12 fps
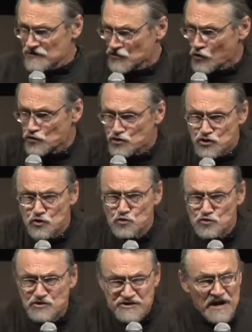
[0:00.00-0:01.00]
"Don't you
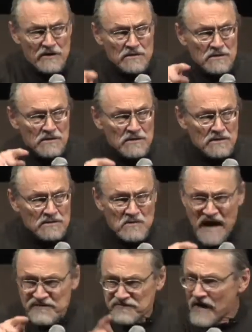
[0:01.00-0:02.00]
tell
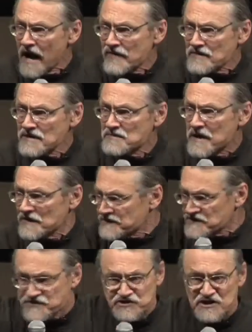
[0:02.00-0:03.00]
my father about
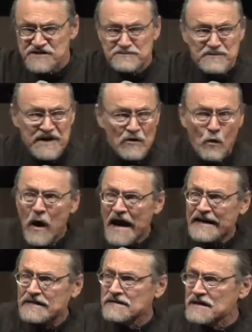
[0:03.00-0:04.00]
this. Just be
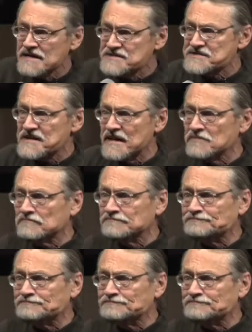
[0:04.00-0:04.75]
quiet," I said.